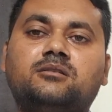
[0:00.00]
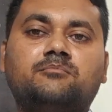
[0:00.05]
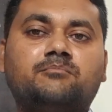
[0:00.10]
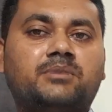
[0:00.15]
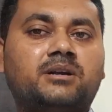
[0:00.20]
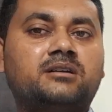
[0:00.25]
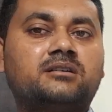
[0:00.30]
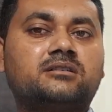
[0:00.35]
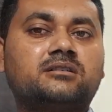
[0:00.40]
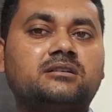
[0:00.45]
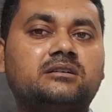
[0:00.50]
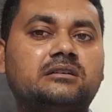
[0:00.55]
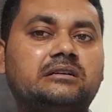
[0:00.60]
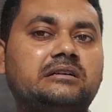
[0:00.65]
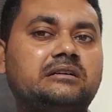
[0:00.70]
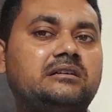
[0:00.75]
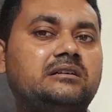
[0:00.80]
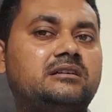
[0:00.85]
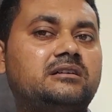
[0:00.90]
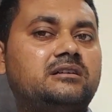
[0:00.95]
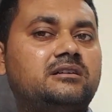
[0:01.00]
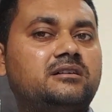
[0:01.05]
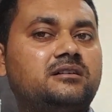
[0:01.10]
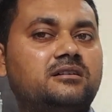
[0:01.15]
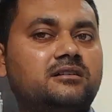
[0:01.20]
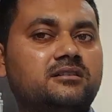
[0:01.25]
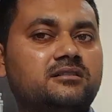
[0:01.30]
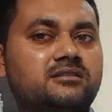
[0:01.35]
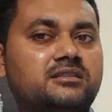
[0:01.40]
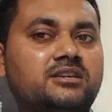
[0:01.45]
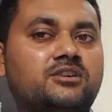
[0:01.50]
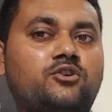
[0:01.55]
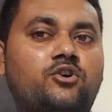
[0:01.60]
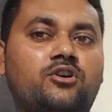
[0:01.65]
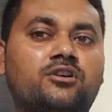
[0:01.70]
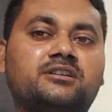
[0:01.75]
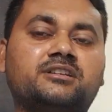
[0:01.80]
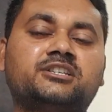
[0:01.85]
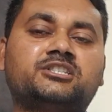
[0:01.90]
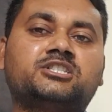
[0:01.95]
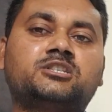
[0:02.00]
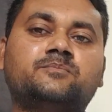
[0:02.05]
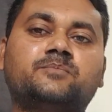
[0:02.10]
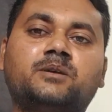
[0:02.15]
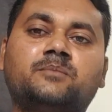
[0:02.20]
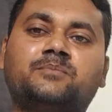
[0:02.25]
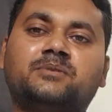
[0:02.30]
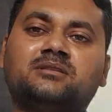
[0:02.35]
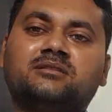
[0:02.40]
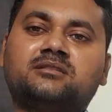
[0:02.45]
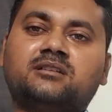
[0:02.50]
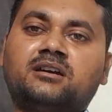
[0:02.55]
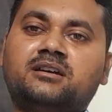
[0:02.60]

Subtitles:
But the Congressy people,